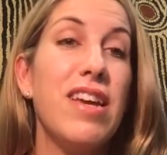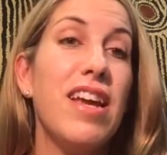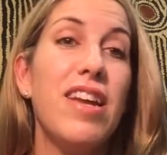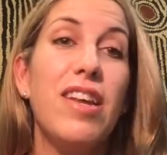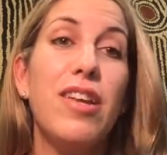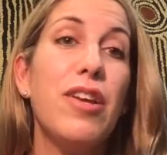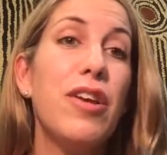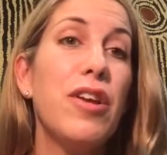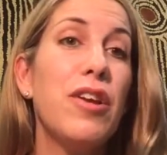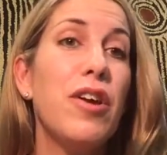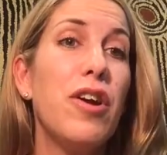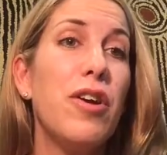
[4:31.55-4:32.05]
And
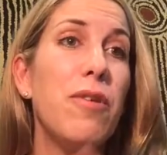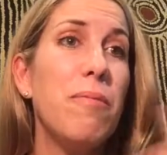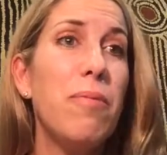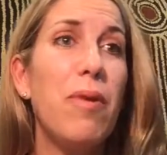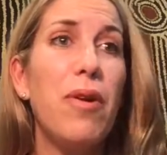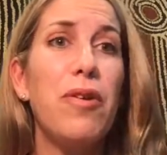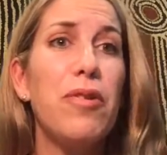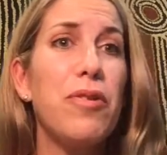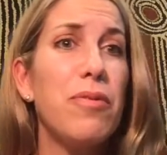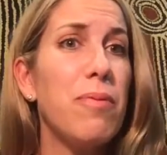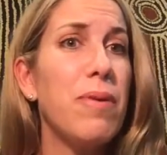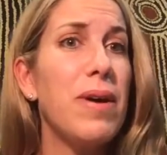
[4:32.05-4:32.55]
it can go
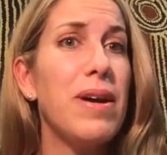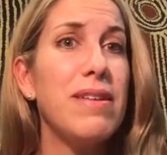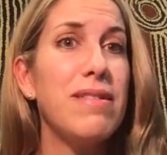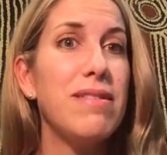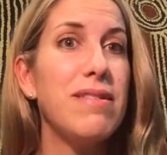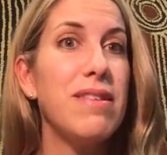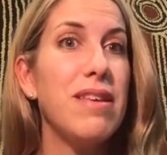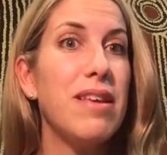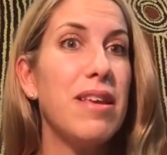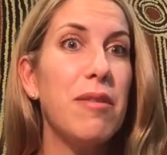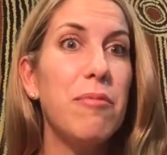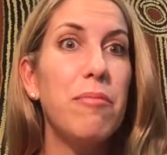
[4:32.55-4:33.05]
both
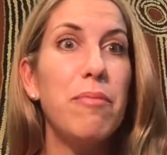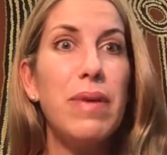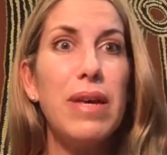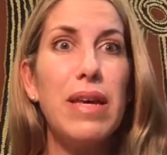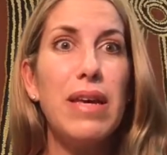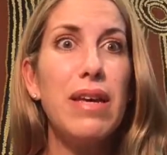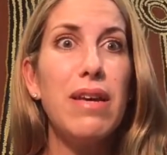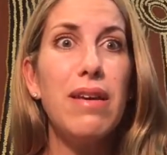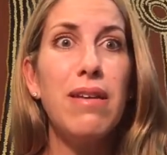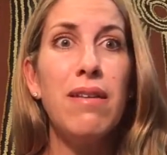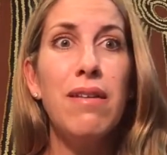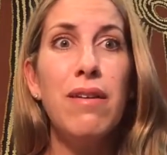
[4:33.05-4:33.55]
ways. It can
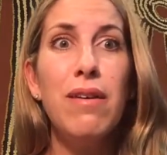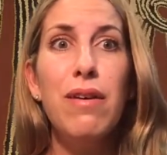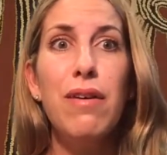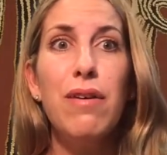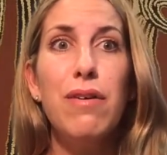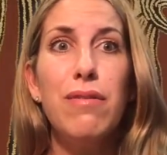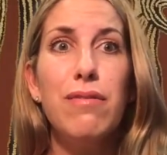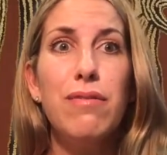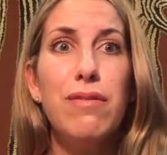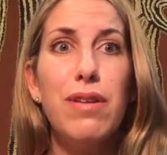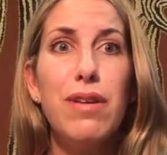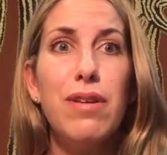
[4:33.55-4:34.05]
be
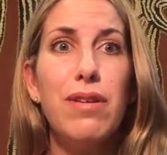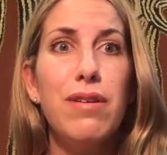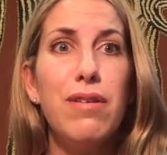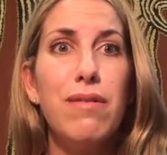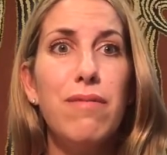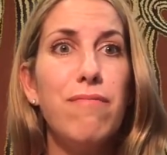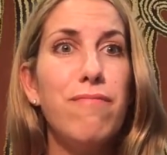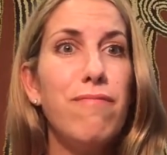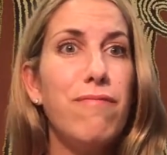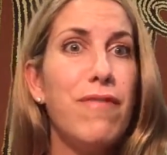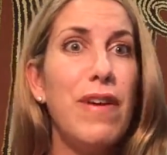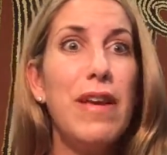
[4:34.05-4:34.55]
the
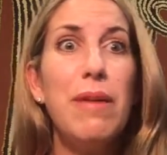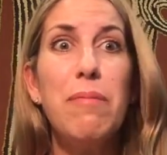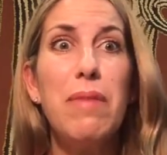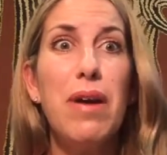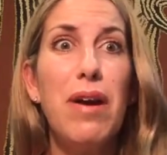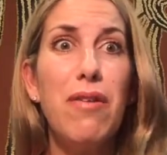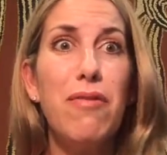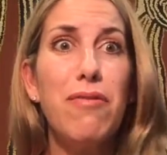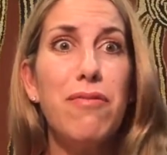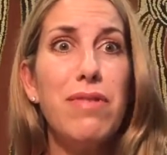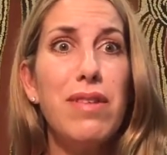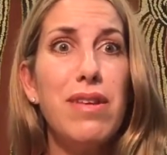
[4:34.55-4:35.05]

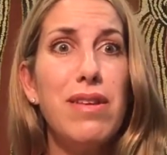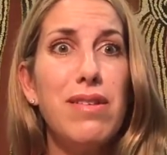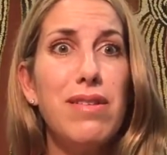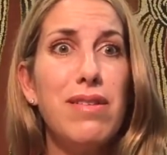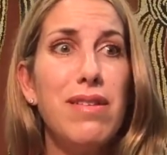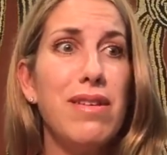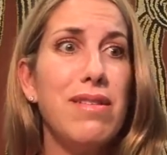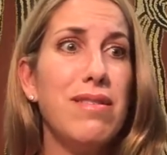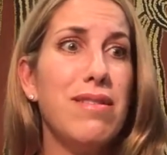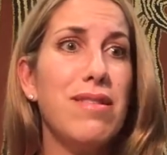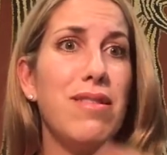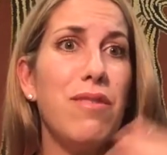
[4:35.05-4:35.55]
female that
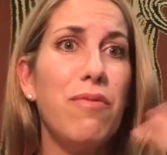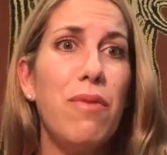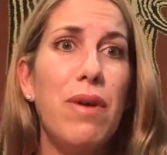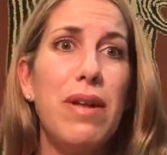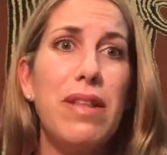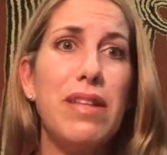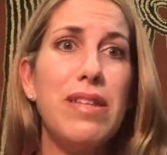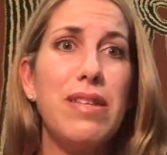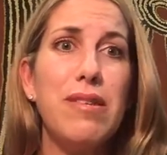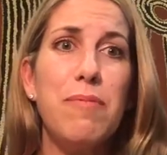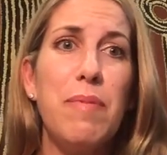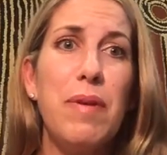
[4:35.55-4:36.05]
is the one
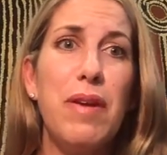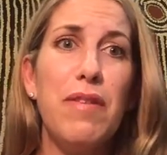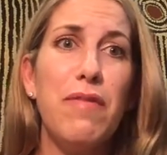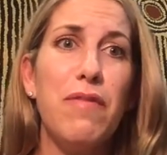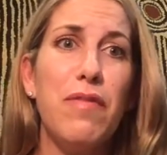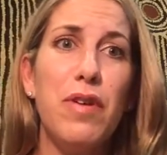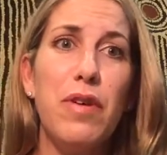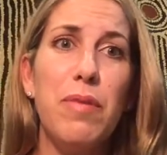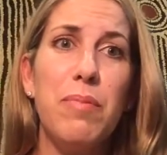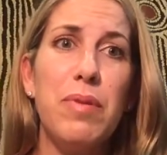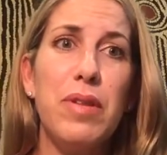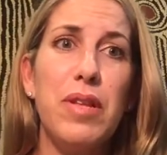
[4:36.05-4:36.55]
that's being
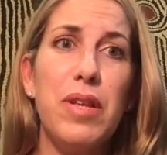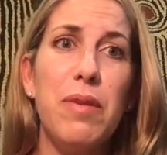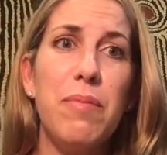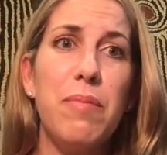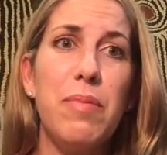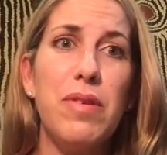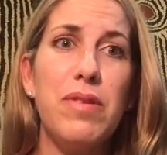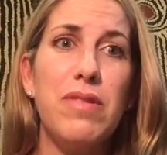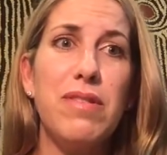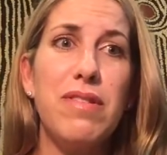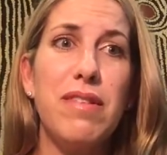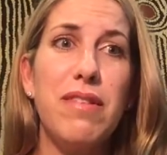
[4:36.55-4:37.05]
verbally
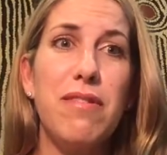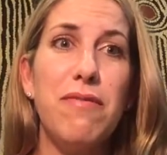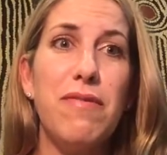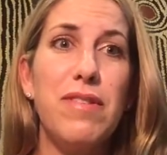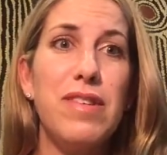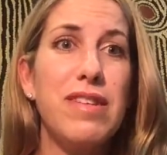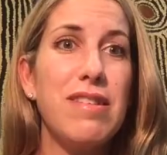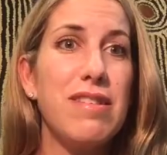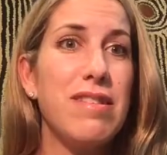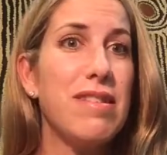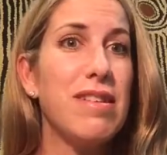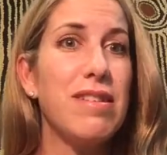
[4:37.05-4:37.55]
abusive.
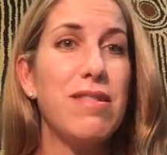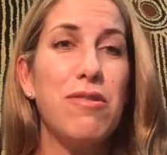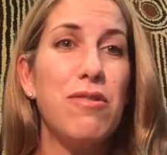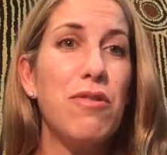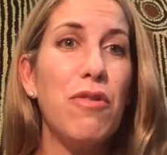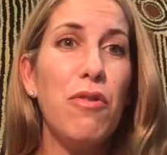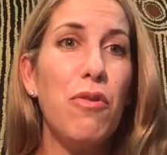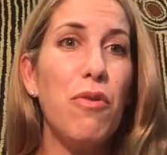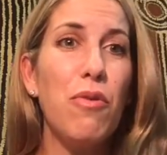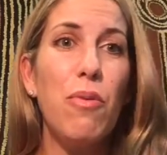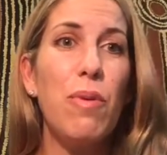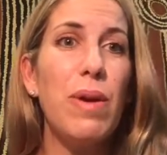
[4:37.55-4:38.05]
It's
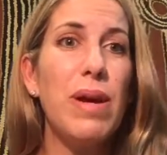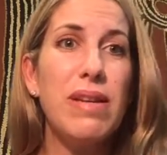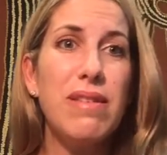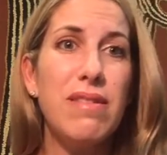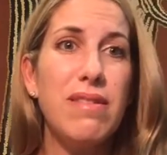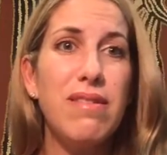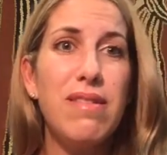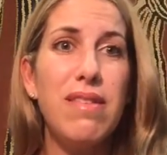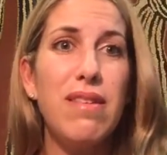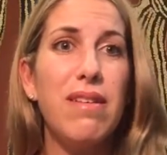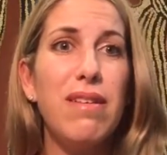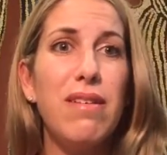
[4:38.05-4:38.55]
not
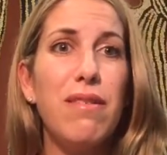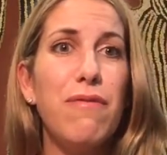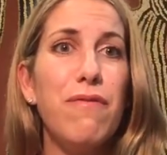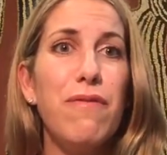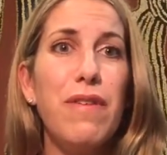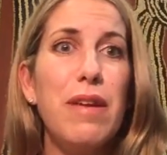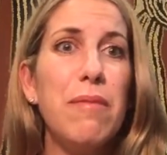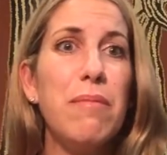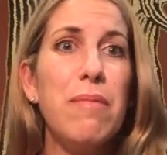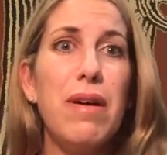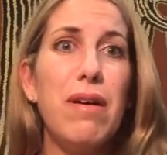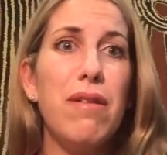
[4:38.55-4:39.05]
always the
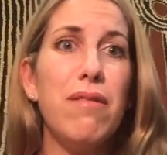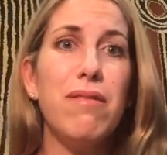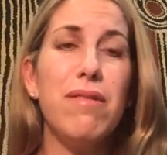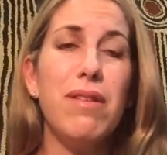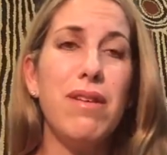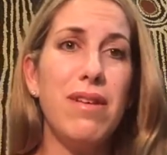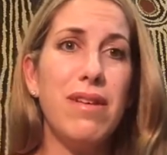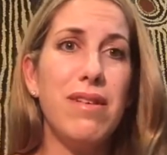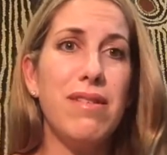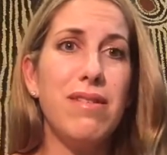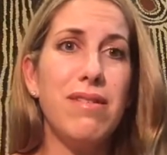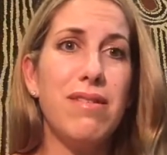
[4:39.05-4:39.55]
female
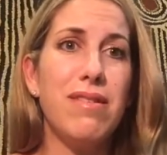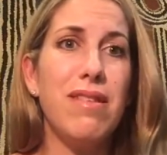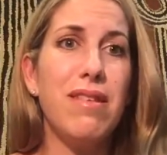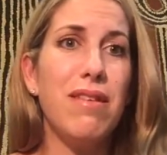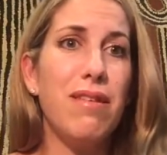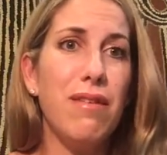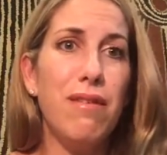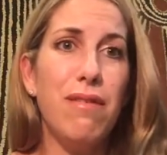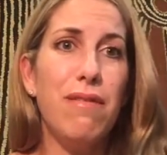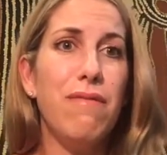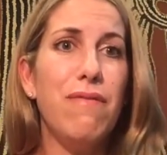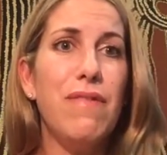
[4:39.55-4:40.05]
that is
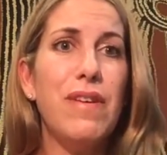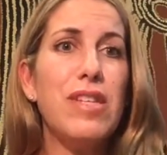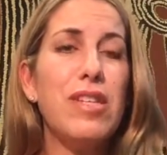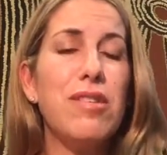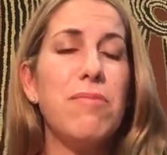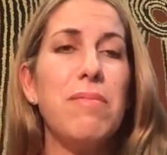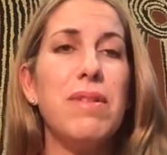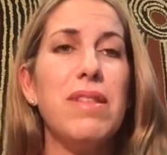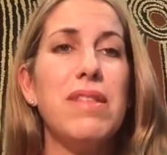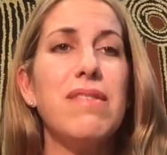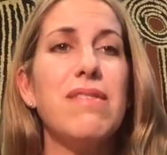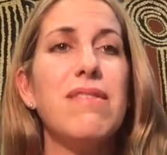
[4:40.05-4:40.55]
the
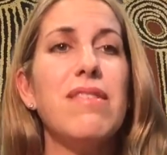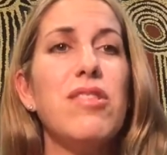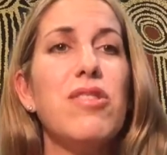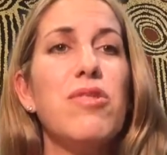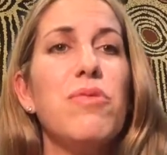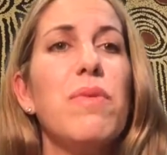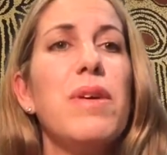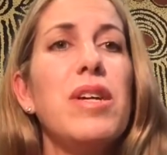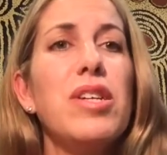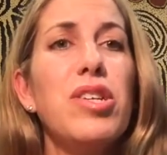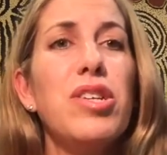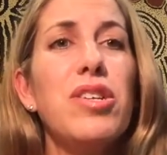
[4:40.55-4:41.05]
victim in this
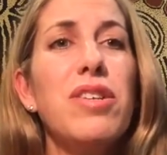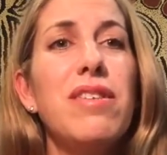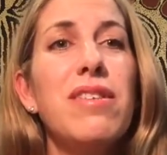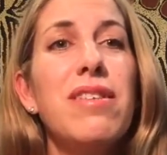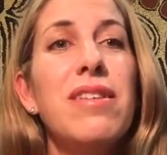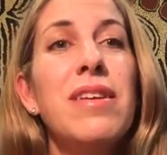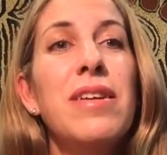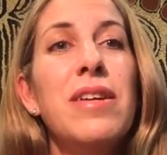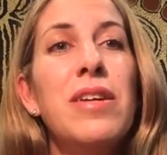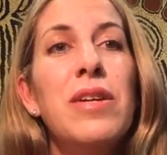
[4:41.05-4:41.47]
situation.